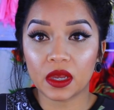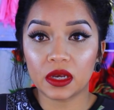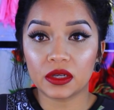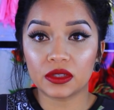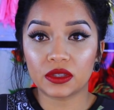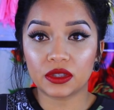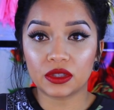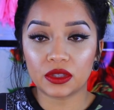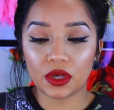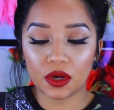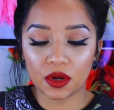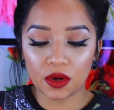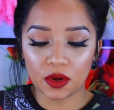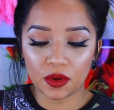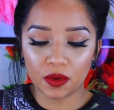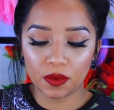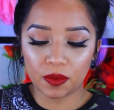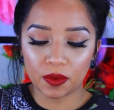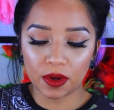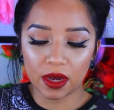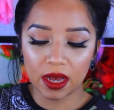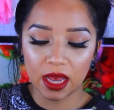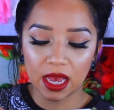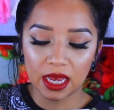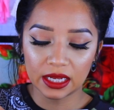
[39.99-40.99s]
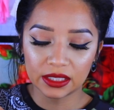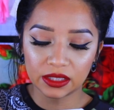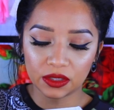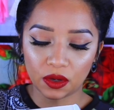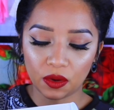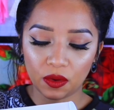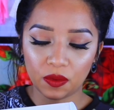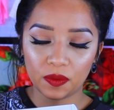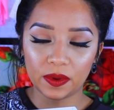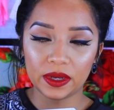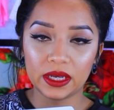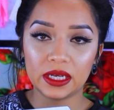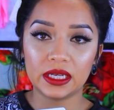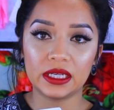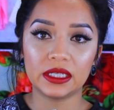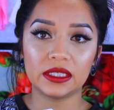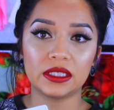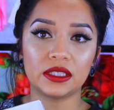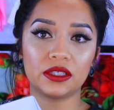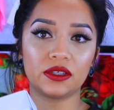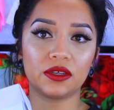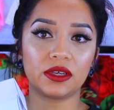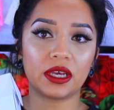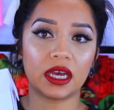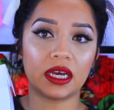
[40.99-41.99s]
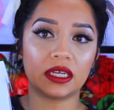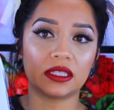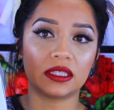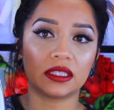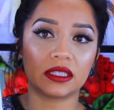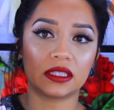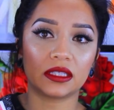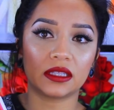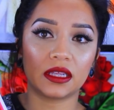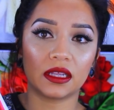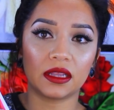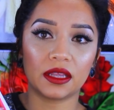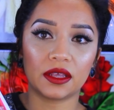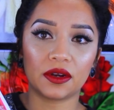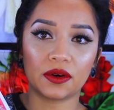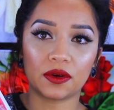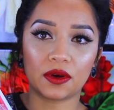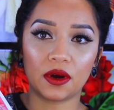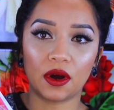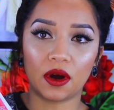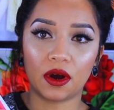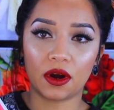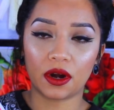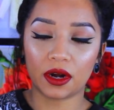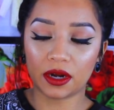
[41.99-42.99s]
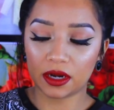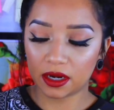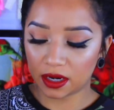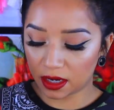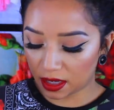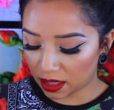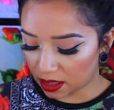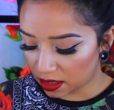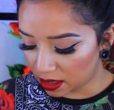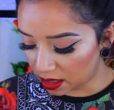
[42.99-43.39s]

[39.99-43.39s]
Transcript: So as always, you get the little card.